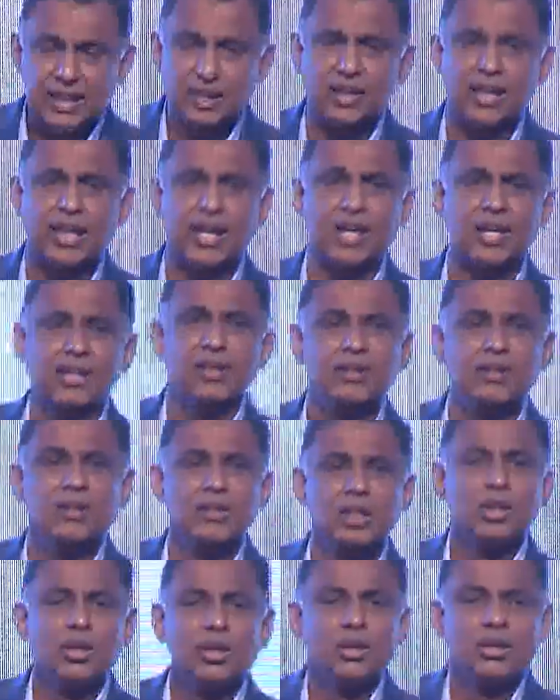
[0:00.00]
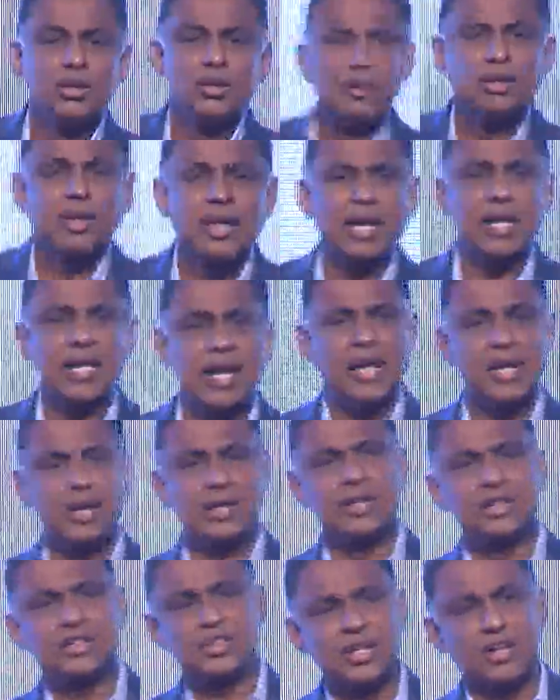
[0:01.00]
leg, an air
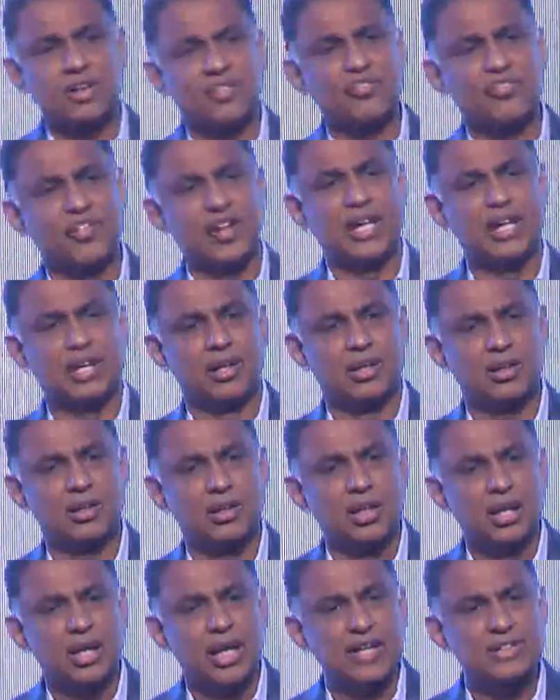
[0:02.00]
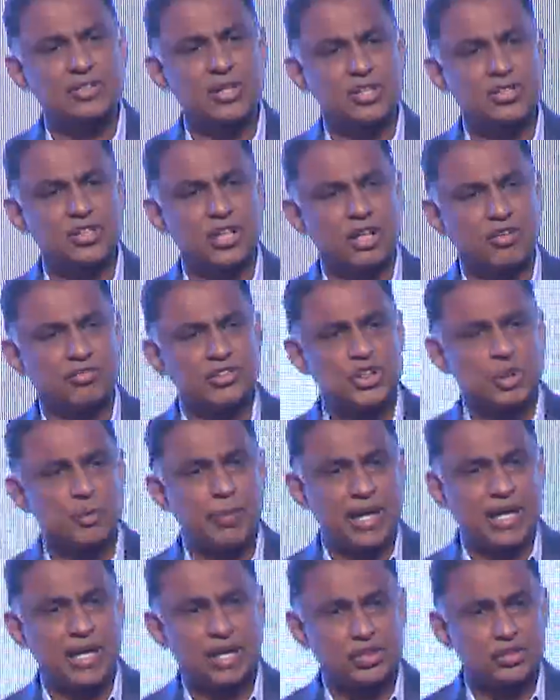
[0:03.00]
conditioner failed, as a result of which the
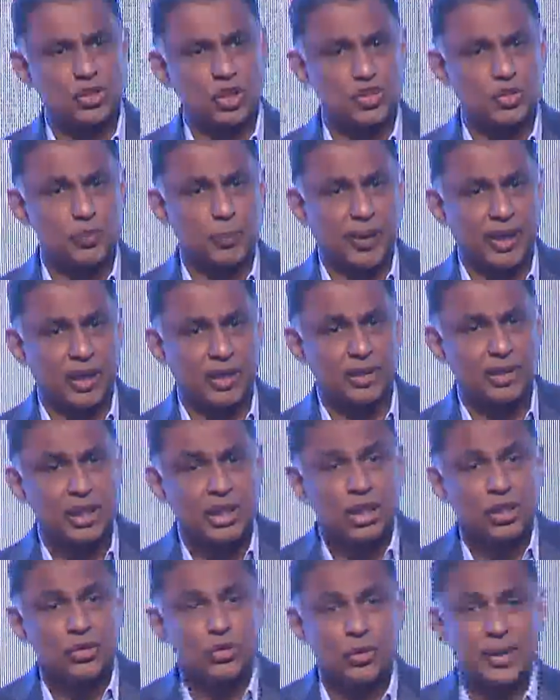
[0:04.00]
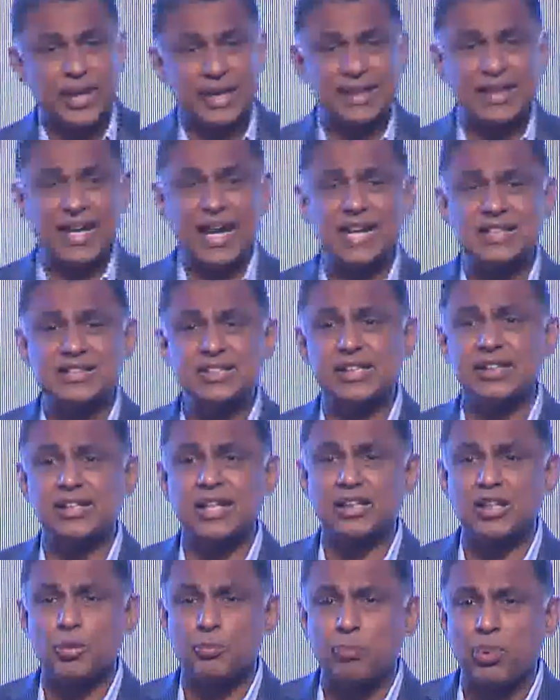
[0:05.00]
bananas got spoiled. You can catch it
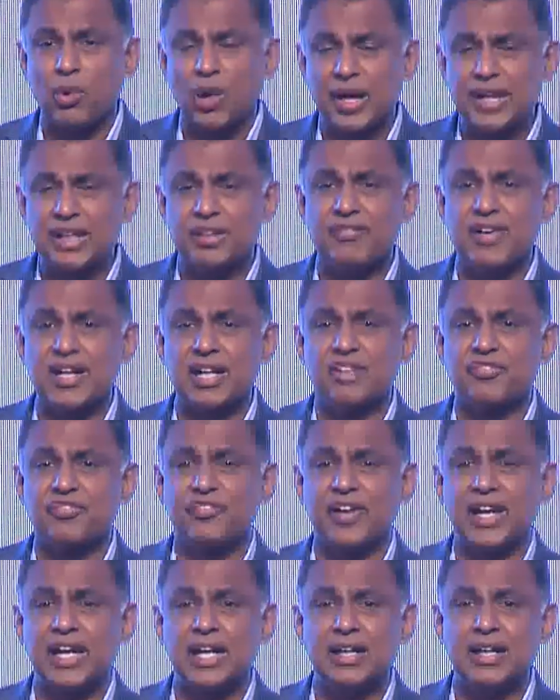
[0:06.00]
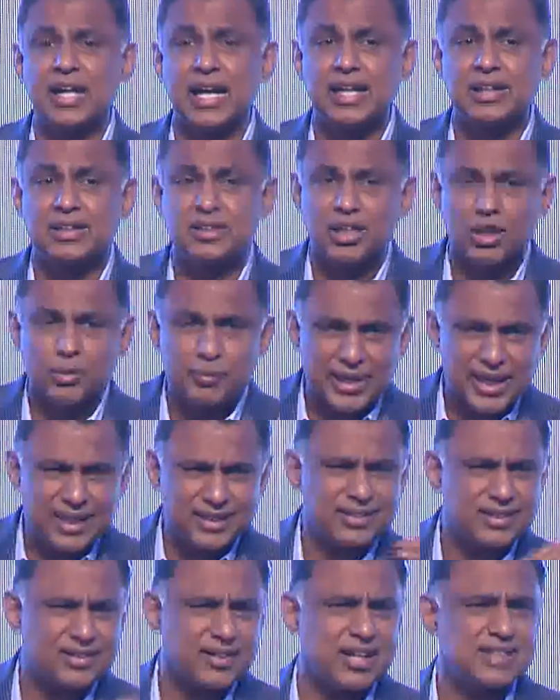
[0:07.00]
at the point where it failed and terminate
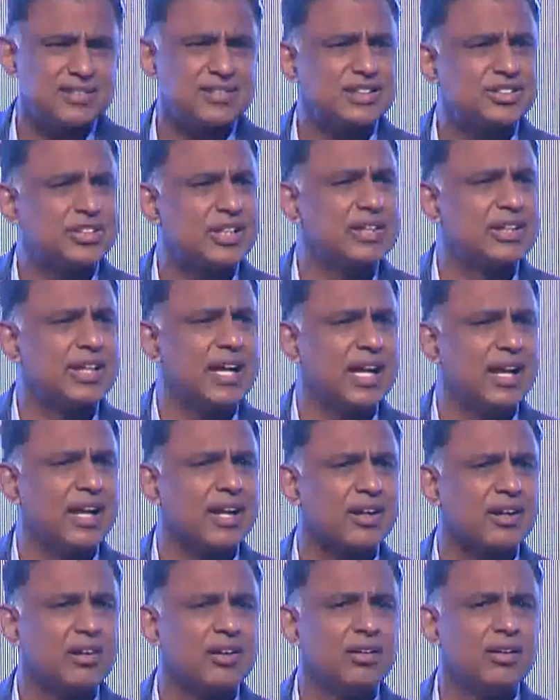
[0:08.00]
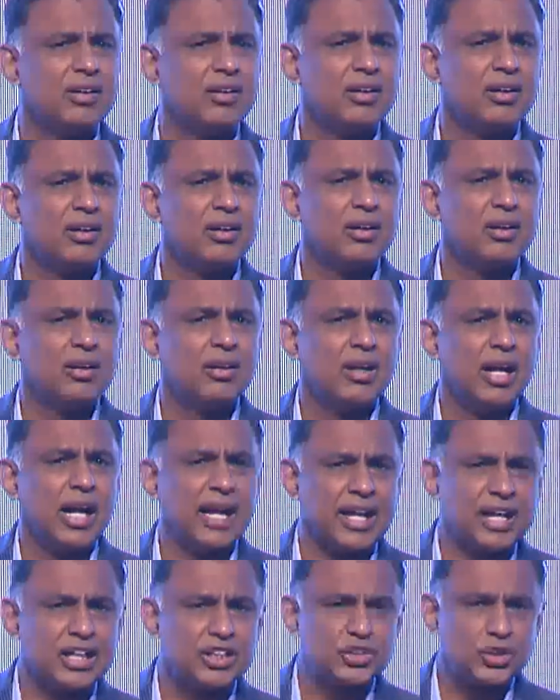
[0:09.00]
the transaction there and
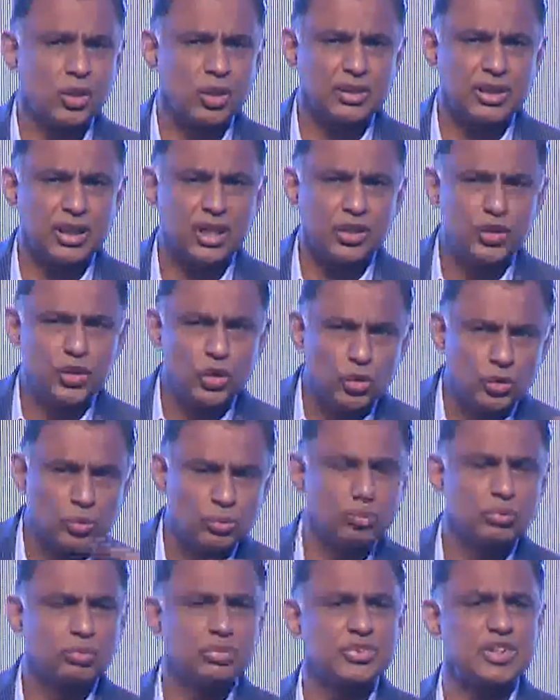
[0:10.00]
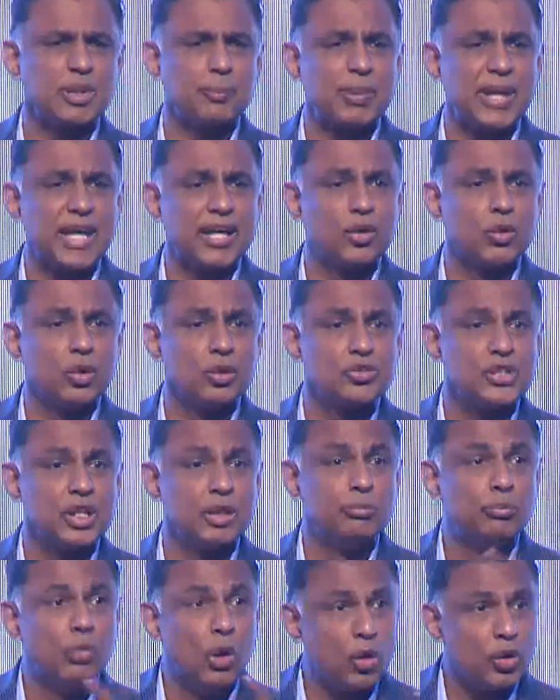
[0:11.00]
ensure that a new supply goes
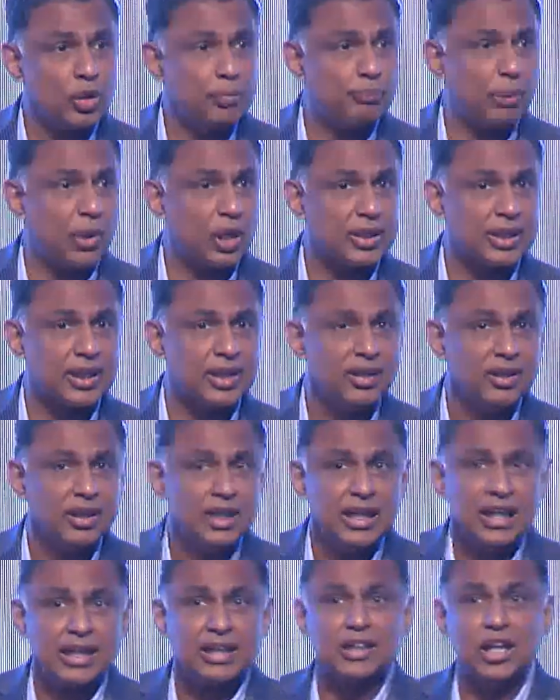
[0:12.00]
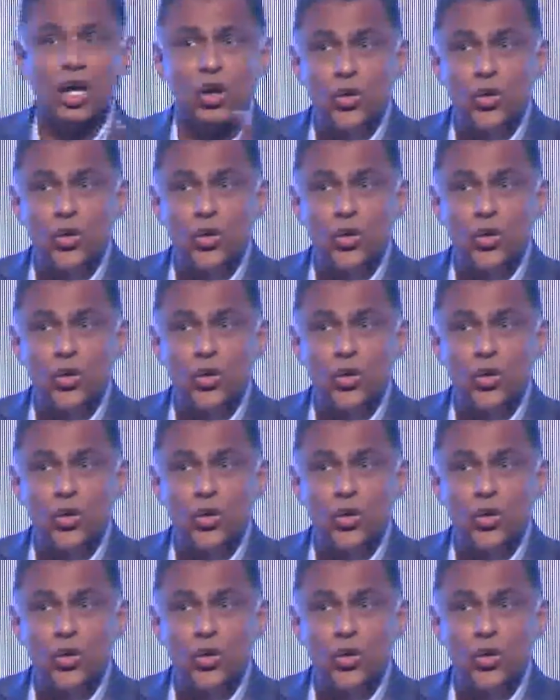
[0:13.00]
in. More important, now